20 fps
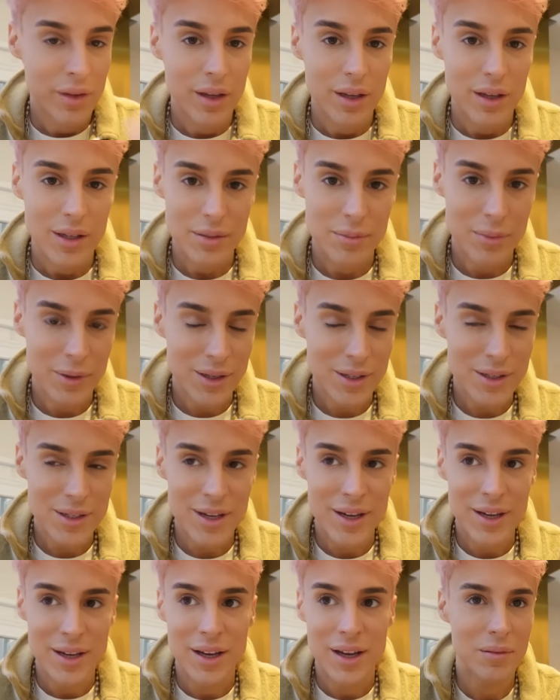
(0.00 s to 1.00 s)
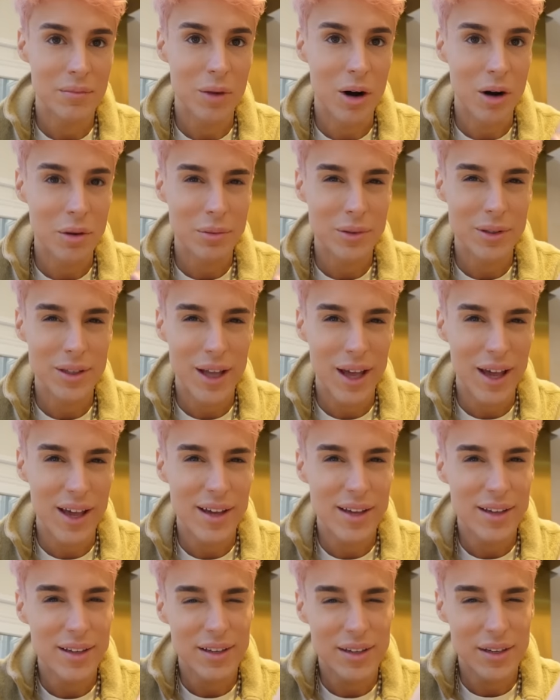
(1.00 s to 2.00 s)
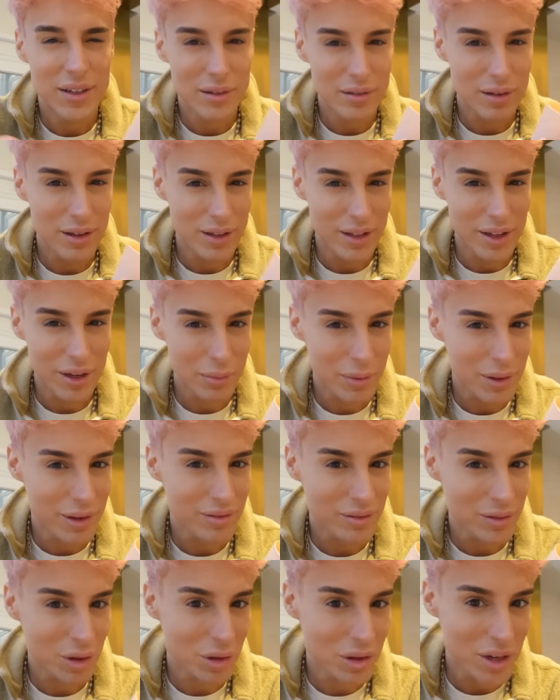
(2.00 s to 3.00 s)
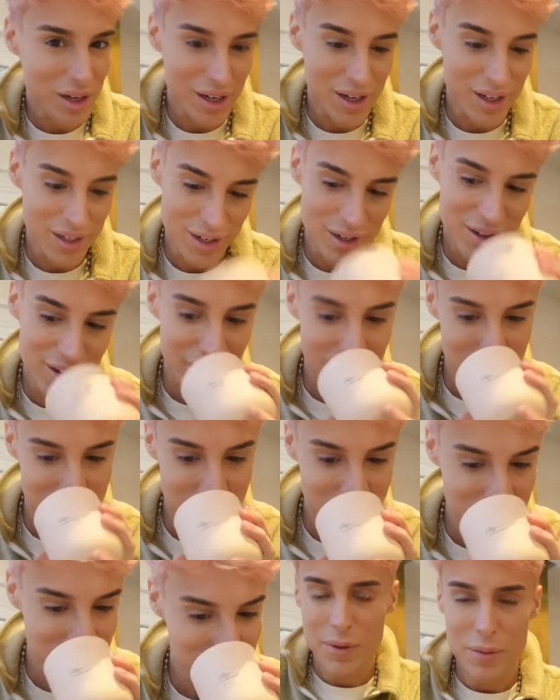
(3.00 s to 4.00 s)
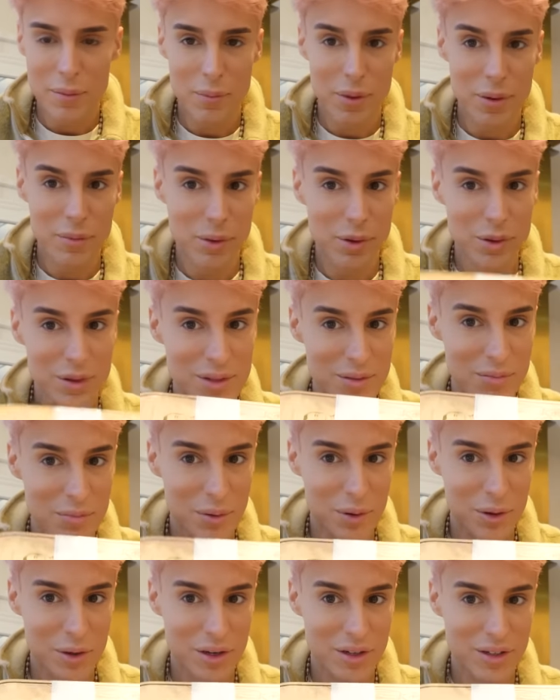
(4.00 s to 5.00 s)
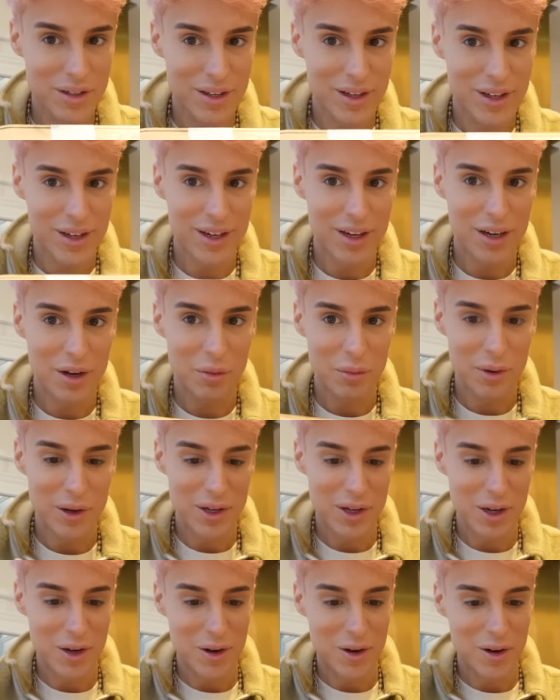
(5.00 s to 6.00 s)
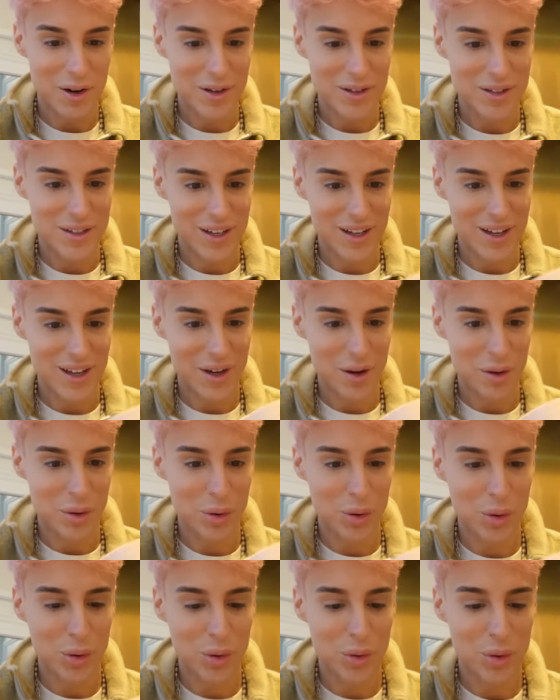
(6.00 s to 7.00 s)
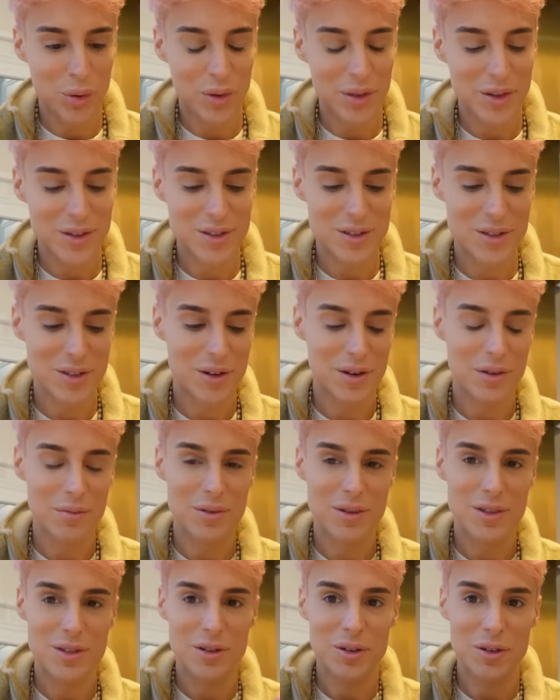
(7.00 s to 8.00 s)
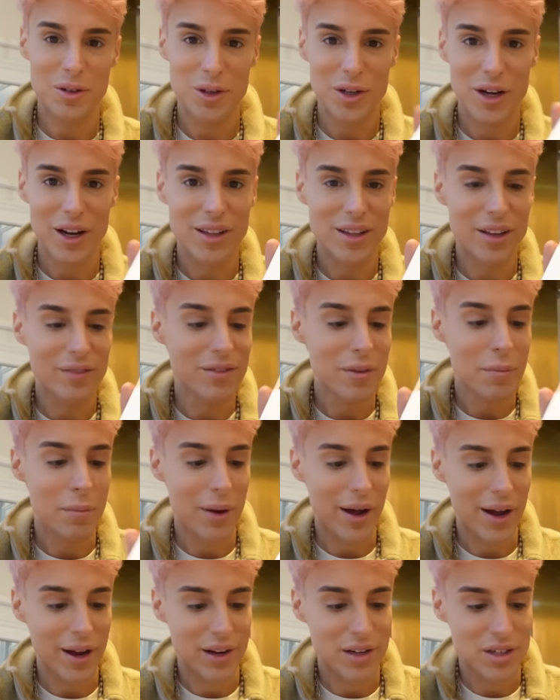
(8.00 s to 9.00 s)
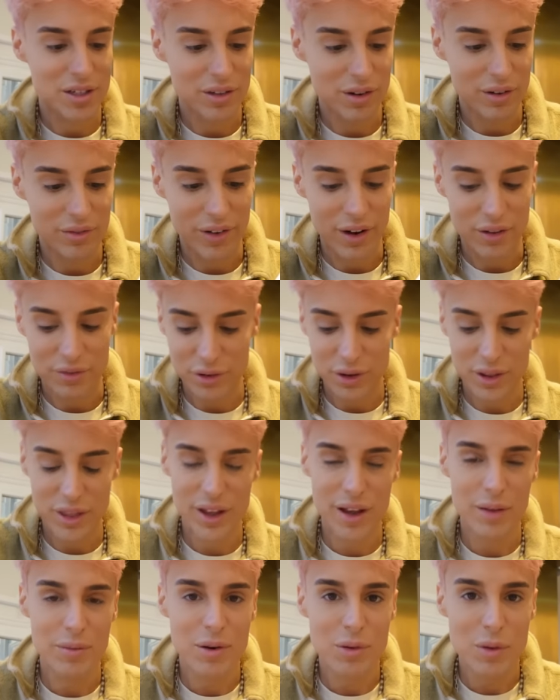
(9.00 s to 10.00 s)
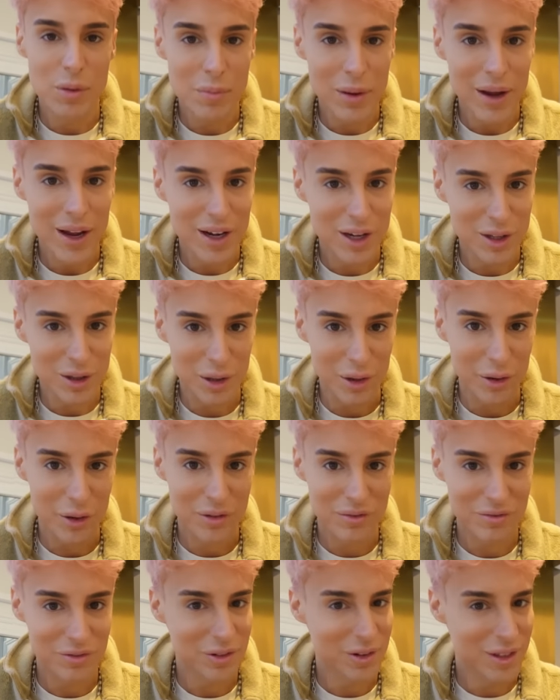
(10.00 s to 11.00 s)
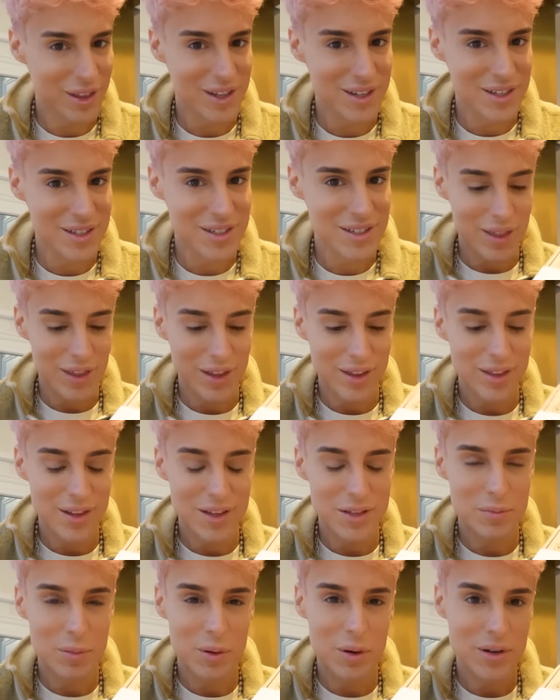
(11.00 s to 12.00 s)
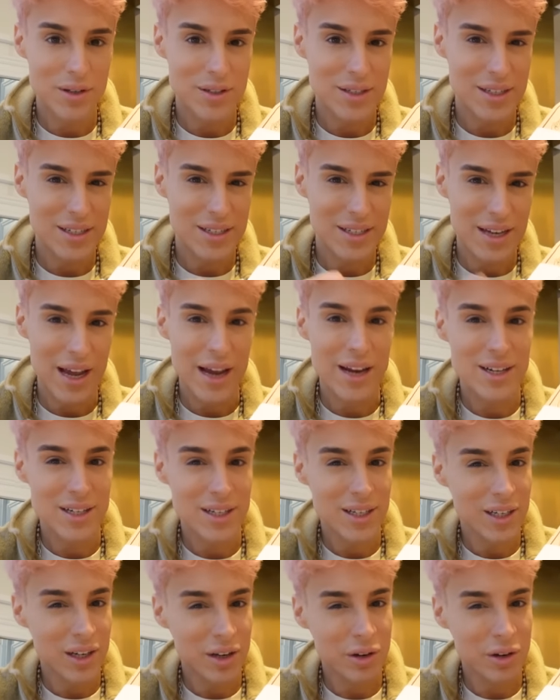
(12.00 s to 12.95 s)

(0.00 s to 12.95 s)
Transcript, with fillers: It smells like marble cake, a little bit of coconut and lemon. But most importantly, we got this is gonna be so good. I love the packaging of everything. I mean, we paid a lot for this. I think this box is 19